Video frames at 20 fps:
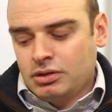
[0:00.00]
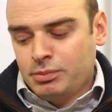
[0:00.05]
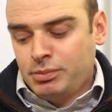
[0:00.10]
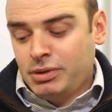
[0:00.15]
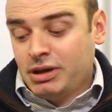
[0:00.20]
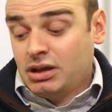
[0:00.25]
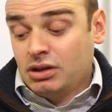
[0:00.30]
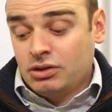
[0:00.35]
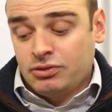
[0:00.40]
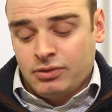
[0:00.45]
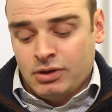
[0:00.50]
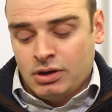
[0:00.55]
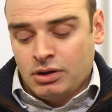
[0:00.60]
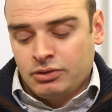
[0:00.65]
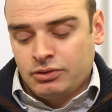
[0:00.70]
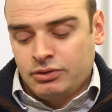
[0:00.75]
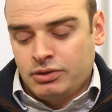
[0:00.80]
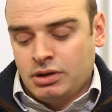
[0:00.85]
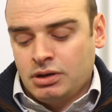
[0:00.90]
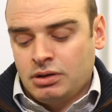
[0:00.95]
the pick is
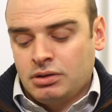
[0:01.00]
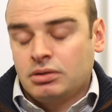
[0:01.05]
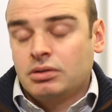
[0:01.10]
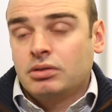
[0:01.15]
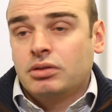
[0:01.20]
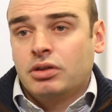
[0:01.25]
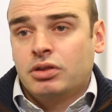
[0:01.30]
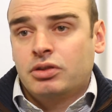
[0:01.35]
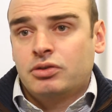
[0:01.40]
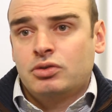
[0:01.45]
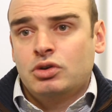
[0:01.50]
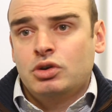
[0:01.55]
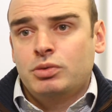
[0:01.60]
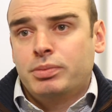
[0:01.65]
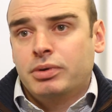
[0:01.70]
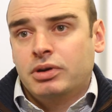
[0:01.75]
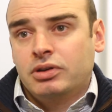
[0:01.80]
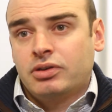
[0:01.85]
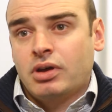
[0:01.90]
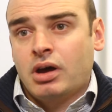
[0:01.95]
faster, the
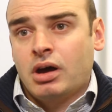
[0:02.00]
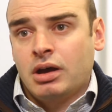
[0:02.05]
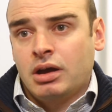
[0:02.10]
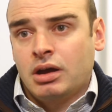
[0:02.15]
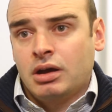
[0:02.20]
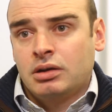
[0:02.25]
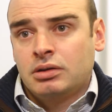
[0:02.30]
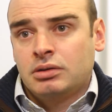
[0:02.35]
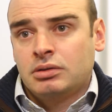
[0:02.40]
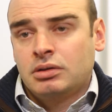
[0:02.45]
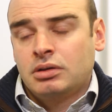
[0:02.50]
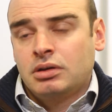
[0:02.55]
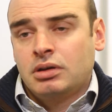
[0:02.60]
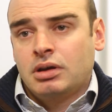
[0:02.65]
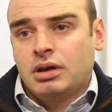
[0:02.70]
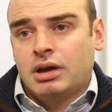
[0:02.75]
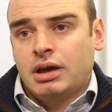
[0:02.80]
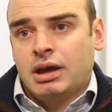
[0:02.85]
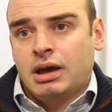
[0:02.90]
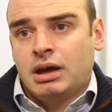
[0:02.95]
throughput's higher,
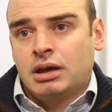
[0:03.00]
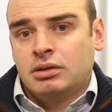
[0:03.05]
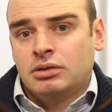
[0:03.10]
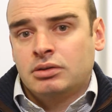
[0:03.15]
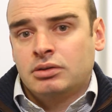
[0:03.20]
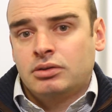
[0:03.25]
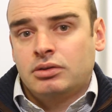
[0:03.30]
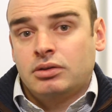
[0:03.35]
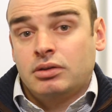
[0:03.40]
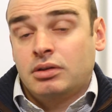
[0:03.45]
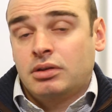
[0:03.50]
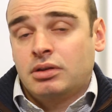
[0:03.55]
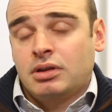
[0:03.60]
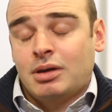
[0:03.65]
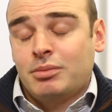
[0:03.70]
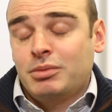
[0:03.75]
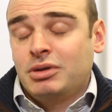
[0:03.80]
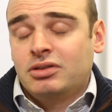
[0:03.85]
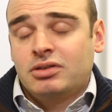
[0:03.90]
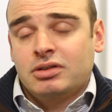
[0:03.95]
and
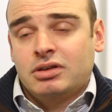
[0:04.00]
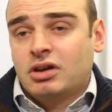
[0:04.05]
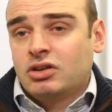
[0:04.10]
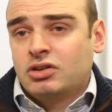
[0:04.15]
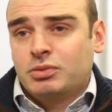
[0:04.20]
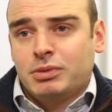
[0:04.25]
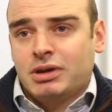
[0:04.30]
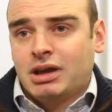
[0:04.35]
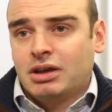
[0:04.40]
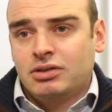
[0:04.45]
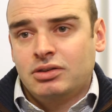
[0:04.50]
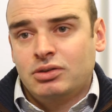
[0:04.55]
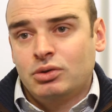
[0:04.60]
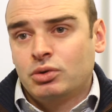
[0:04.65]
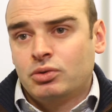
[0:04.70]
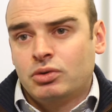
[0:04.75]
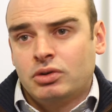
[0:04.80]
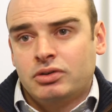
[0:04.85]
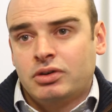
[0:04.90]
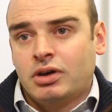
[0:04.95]
that means the customer gets his
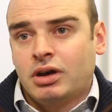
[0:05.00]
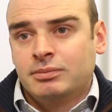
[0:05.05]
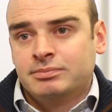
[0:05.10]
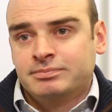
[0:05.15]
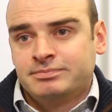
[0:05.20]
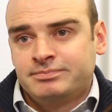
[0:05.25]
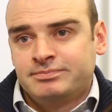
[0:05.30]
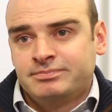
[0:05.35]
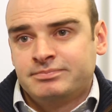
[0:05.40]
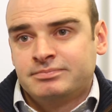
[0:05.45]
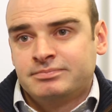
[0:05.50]
order on time.